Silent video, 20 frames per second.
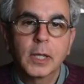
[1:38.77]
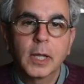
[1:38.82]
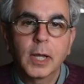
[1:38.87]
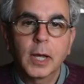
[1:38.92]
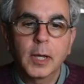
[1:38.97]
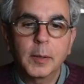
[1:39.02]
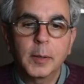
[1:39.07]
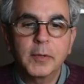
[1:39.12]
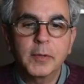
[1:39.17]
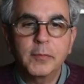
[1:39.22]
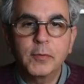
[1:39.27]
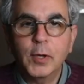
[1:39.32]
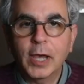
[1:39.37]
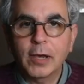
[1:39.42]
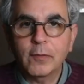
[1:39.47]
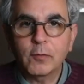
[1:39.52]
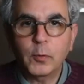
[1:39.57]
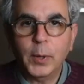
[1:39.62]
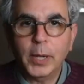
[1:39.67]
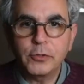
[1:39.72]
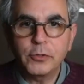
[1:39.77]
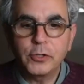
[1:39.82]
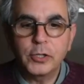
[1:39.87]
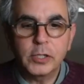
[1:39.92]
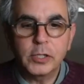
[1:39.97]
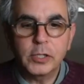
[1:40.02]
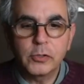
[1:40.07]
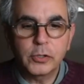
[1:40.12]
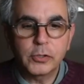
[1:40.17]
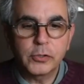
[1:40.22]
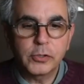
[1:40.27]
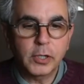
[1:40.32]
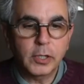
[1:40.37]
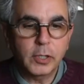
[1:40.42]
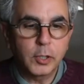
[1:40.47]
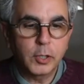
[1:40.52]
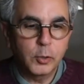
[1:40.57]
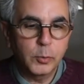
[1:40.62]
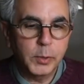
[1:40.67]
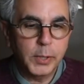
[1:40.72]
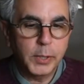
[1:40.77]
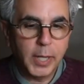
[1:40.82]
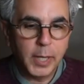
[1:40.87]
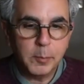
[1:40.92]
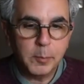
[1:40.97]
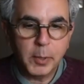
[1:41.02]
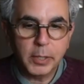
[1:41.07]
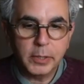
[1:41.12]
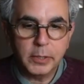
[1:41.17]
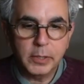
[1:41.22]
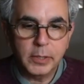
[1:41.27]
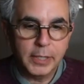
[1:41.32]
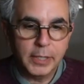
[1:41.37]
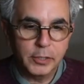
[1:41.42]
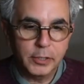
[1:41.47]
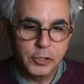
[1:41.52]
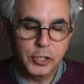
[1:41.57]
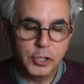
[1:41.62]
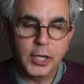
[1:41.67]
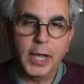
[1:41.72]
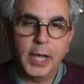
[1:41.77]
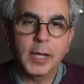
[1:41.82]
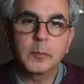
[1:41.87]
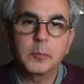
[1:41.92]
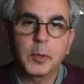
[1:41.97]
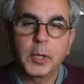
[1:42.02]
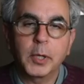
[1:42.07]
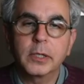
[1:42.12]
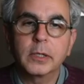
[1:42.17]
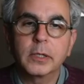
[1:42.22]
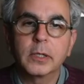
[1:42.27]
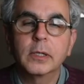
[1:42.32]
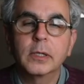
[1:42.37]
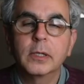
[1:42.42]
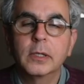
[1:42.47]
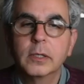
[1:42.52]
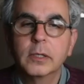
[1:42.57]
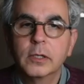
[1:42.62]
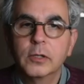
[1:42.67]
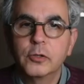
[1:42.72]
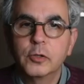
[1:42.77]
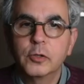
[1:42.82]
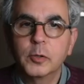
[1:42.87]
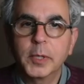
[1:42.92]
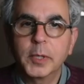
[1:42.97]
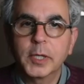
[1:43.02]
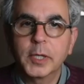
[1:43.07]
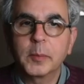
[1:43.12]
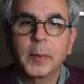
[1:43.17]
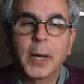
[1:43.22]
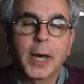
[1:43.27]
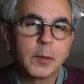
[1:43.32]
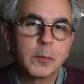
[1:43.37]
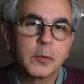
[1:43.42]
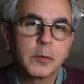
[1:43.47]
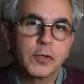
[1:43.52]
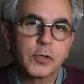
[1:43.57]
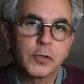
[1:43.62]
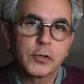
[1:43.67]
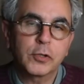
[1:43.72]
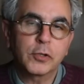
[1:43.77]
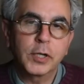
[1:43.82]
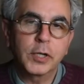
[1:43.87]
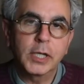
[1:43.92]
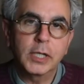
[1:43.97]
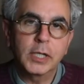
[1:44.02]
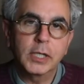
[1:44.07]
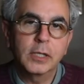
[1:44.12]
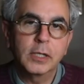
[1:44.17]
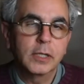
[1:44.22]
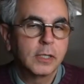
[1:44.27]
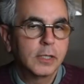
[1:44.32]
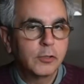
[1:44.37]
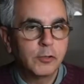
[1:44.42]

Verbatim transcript: Um, if you have questions, there's a Q&A button and a chat button should be at the bottom of your screen.